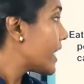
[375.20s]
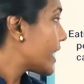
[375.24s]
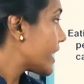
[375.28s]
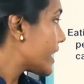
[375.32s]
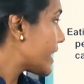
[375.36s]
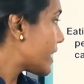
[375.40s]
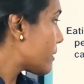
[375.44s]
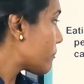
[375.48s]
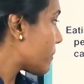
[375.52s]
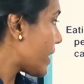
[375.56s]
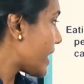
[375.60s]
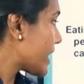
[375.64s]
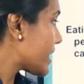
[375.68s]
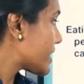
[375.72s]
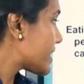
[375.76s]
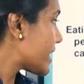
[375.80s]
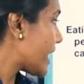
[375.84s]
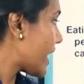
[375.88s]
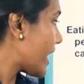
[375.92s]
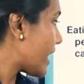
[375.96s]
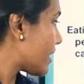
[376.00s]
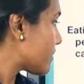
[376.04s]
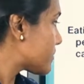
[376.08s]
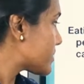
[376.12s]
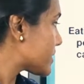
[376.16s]
He might
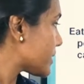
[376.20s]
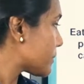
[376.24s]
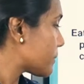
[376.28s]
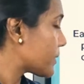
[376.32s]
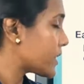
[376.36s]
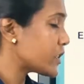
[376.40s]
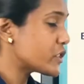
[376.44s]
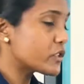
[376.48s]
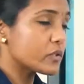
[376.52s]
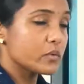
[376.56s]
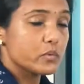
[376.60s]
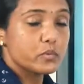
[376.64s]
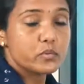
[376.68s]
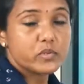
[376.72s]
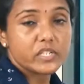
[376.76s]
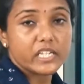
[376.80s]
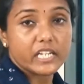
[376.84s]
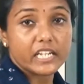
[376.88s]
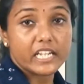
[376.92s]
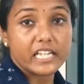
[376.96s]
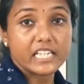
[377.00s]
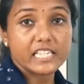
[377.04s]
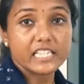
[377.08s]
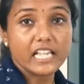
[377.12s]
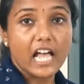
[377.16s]
have some issues
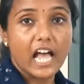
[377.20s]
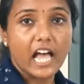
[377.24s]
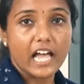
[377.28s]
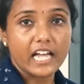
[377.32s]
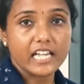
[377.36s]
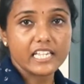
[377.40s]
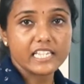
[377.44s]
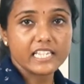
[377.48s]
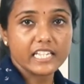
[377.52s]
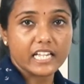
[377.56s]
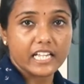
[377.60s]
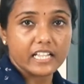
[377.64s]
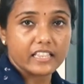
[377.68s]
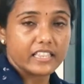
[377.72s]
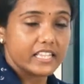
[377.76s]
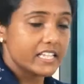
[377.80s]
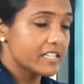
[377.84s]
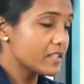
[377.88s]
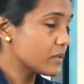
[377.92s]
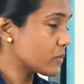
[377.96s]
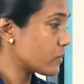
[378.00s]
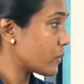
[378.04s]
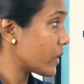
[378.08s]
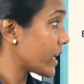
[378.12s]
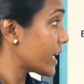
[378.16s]
in his eyes in
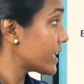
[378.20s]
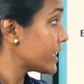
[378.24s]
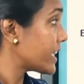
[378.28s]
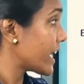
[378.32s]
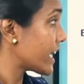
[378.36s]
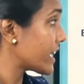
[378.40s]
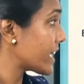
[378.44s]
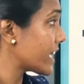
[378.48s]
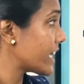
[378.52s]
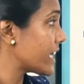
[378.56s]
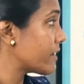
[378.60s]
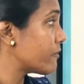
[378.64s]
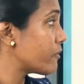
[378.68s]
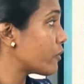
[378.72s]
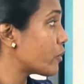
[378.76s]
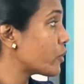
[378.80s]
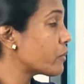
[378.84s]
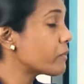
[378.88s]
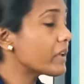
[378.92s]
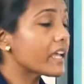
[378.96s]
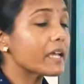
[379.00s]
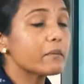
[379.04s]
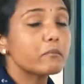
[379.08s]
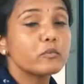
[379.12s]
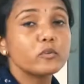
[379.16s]
this way, that he won't
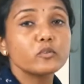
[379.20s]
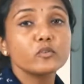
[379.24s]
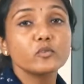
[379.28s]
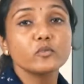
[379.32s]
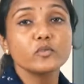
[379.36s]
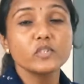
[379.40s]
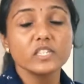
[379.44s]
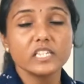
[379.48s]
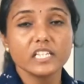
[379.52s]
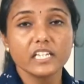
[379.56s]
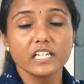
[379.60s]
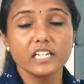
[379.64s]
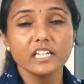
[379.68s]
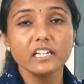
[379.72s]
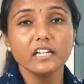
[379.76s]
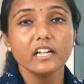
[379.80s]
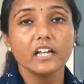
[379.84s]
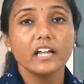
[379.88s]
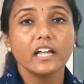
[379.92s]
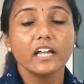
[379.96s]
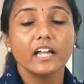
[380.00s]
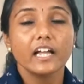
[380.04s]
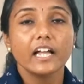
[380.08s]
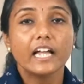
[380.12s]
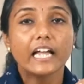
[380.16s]
be able to see
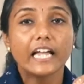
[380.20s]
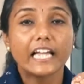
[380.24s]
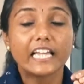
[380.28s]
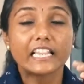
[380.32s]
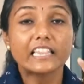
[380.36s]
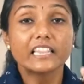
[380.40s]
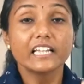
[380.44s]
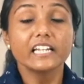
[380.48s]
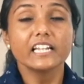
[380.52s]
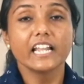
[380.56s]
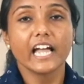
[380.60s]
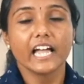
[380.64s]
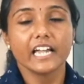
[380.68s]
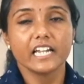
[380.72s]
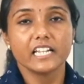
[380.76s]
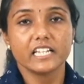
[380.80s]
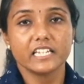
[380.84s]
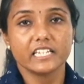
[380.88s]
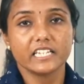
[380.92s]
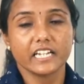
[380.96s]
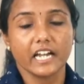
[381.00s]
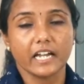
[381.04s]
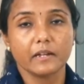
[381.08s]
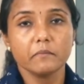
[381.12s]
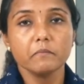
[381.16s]
in the
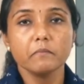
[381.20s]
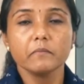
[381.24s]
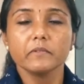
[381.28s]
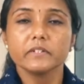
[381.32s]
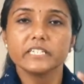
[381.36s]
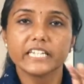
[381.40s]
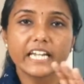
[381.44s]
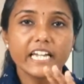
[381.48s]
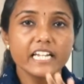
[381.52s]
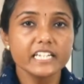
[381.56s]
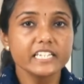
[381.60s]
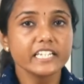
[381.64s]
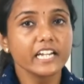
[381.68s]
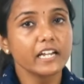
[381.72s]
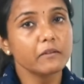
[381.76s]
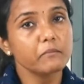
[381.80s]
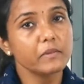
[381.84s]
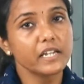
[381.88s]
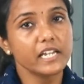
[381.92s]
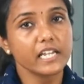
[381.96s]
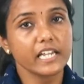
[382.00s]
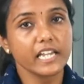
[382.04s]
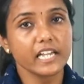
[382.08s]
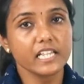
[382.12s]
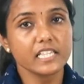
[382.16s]
night time. Daytime
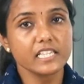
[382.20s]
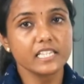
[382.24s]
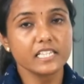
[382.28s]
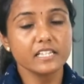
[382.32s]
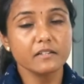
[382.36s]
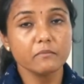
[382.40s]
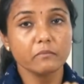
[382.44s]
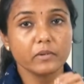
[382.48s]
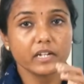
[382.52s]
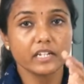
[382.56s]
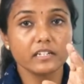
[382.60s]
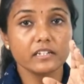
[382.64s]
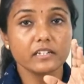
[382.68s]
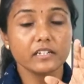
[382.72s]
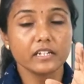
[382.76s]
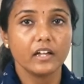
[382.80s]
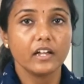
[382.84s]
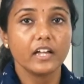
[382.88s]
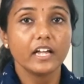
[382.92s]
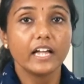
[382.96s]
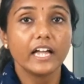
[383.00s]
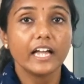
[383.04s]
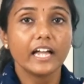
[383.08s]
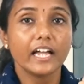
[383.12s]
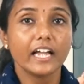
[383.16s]
he can see, but
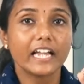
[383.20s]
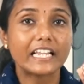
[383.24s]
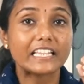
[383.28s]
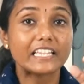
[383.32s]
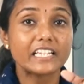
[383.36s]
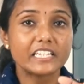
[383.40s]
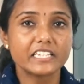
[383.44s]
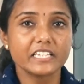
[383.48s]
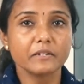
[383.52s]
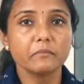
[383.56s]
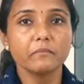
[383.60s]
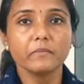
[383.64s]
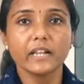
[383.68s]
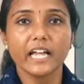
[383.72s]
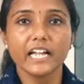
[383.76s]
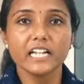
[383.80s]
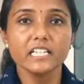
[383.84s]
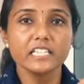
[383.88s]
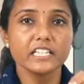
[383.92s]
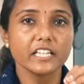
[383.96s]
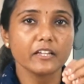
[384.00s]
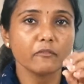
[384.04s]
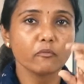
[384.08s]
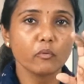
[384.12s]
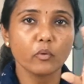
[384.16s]
in the dim
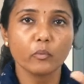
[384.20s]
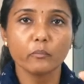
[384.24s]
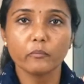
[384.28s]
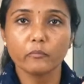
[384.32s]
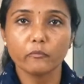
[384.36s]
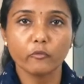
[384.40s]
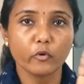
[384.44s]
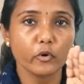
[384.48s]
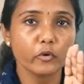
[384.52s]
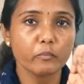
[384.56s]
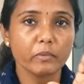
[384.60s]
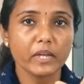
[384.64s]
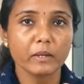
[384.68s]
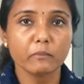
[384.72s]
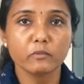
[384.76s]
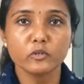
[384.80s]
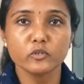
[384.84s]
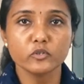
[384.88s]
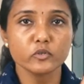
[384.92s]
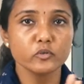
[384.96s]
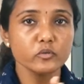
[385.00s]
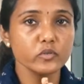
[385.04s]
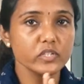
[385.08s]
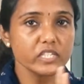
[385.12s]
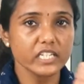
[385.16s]
lights he won't be able
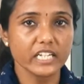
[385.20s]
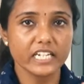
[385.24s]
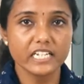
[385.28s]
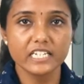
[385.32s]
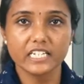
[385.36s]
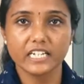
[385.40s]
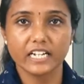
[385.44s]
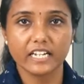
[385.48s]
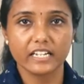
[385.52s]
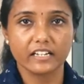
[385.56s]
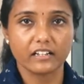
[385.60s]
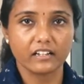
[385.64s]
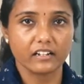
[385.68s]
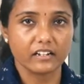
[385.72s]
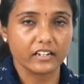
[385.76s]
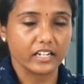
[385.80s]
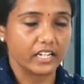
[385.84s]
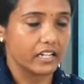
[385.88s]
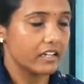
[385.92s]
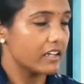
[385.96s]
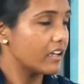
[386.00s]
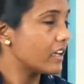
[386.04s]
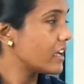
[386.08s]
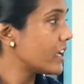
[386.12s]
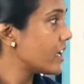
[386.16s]
to see it clearly.